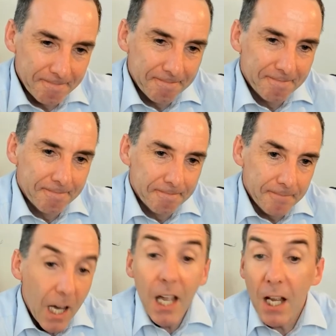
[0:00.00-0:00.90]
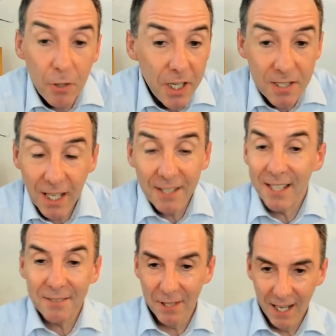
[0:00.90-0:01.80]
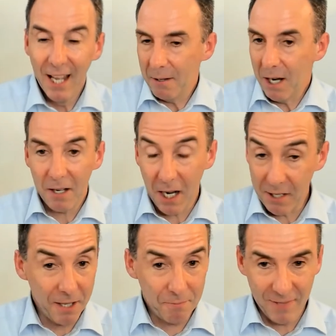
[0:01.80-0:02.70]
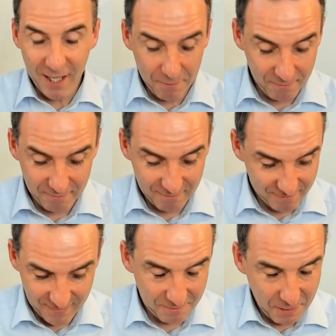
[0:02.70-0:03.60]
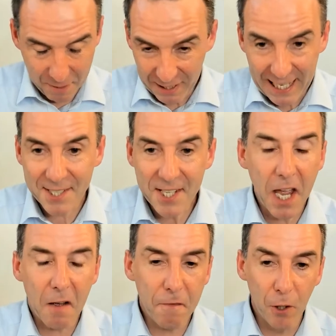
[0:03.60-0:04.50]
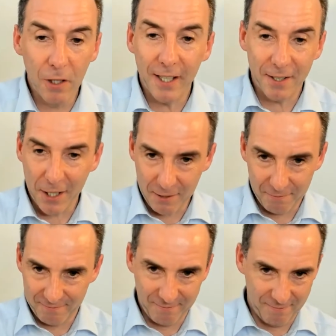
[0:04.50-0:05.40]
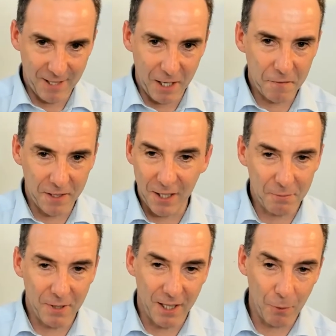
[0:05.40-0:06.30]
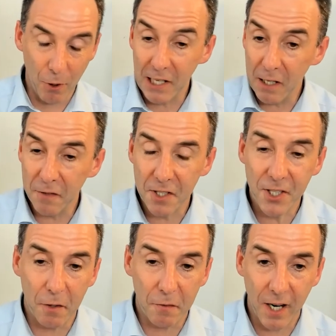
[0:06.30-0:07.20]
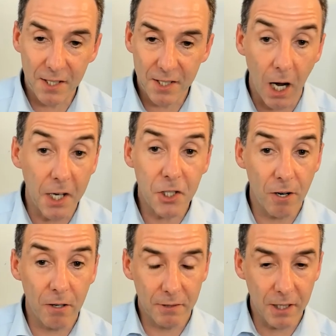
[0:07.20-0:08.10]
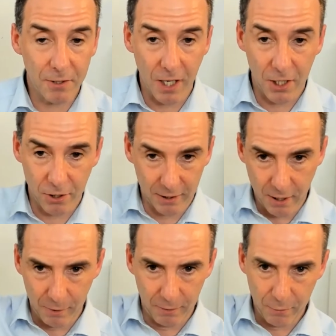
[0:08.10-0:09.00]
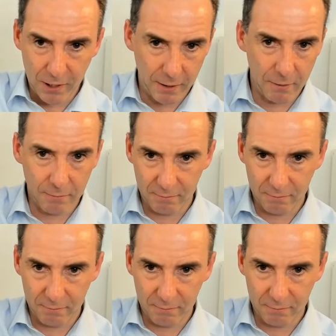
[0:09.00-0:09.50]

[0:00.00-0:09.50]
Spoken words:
I agreed, and I'm a glass half full, and where I live in the south of France, ITER, the International Thermonuclear